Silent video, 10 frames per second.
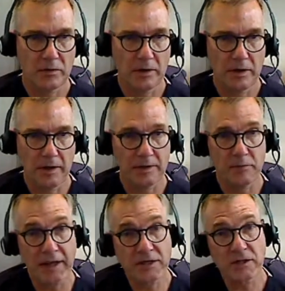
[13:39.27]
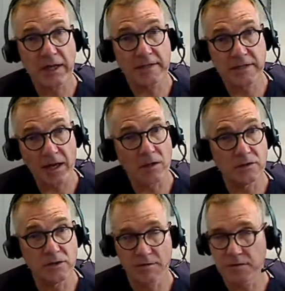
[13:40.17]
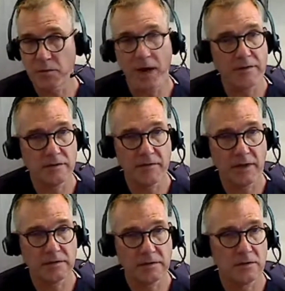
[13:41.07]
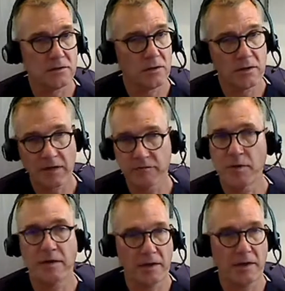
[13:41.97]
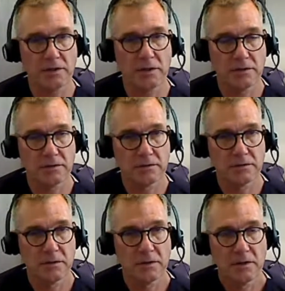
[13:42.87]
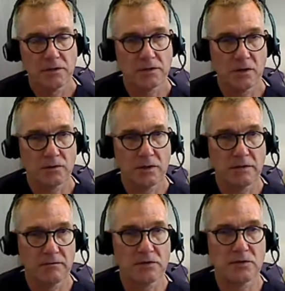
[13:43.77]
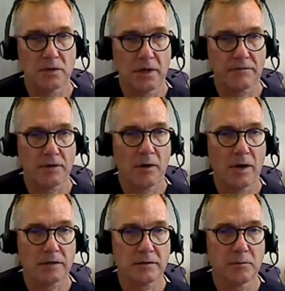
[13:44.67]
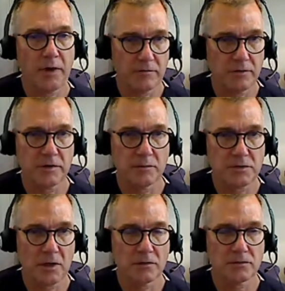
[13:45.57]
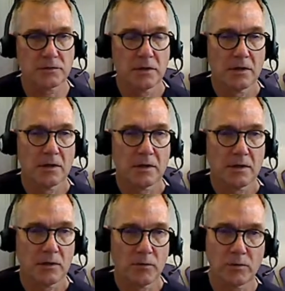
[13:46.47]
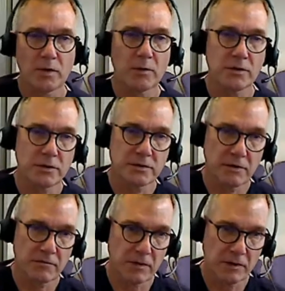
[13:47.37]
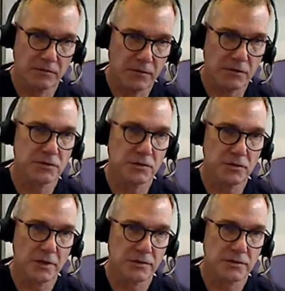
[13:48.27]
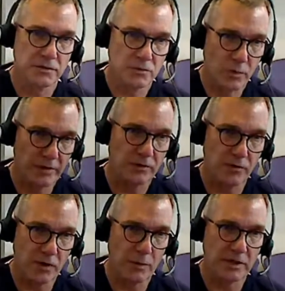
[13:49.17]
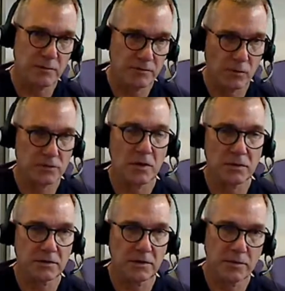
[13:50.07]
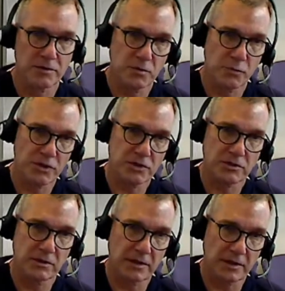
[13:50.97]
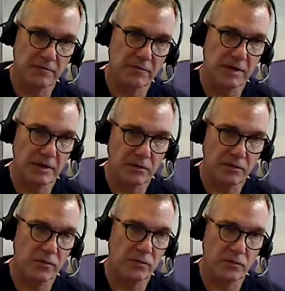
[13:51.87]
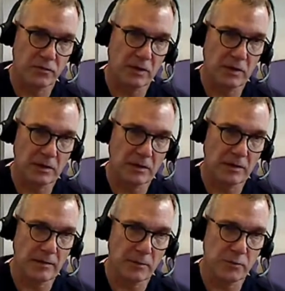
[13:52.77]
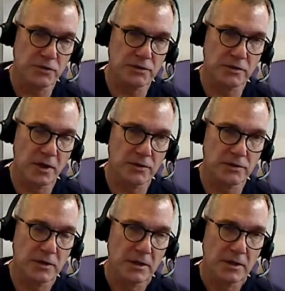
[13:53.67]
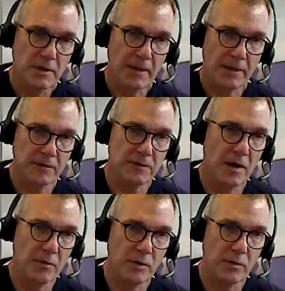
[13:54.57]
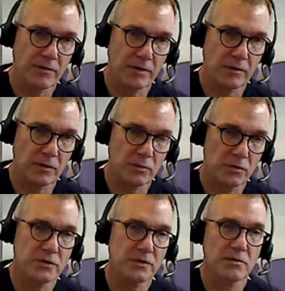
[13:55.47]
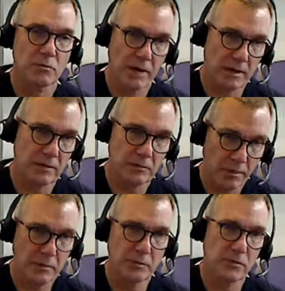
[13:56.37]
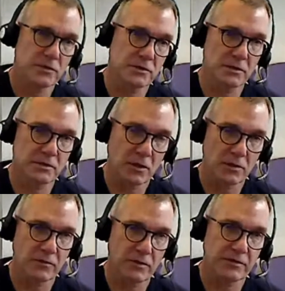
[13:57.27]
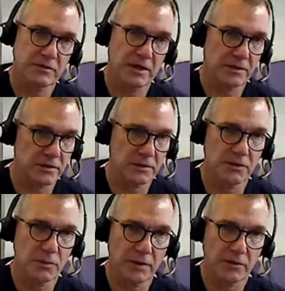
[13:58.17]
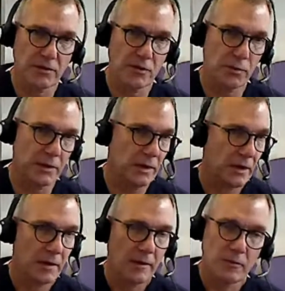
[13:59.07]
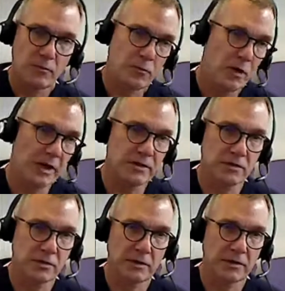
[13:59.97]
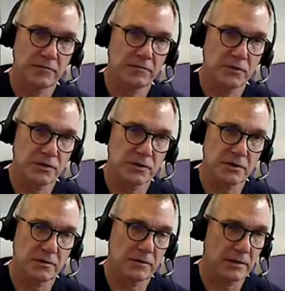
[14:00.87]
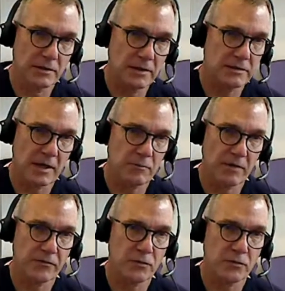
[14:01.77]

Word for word: uh, and actually as adults, you have to buy this vaccine. It's not covered by the NHS. So individuals will have to go out and pay for it themselves. And what we would do is give the first two doses, wait three weeks before starting immunosuppression, and then give the the the, uh, the booster dose at a time where we think the immune system may be boosted. So if it's an anti-CD20 therapy, prior to an infusion, let's say month